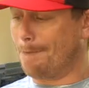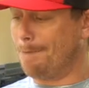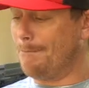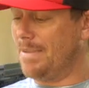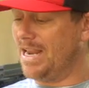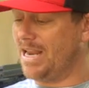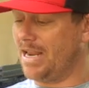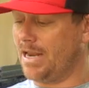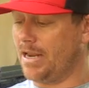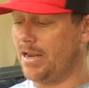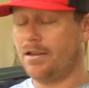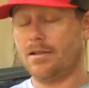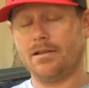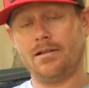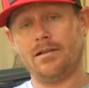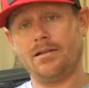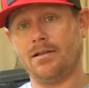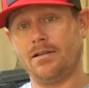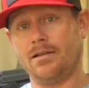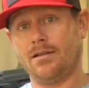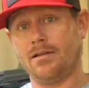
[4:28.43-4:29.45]
B,
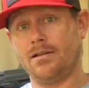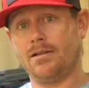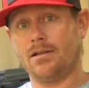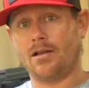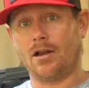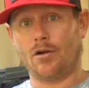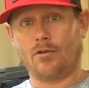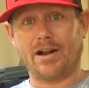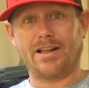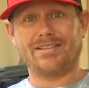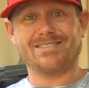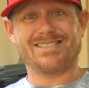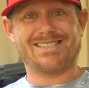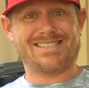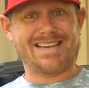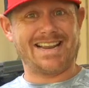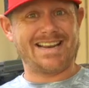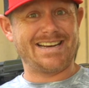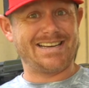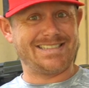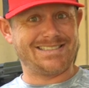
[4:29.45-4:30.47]
around
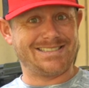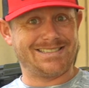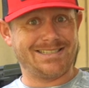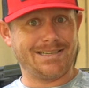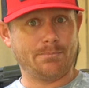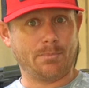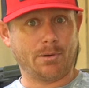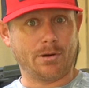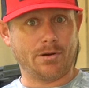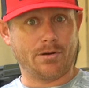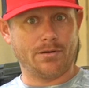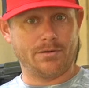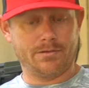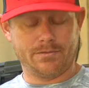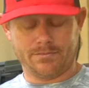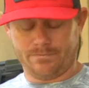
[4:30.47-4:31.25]
standing timber,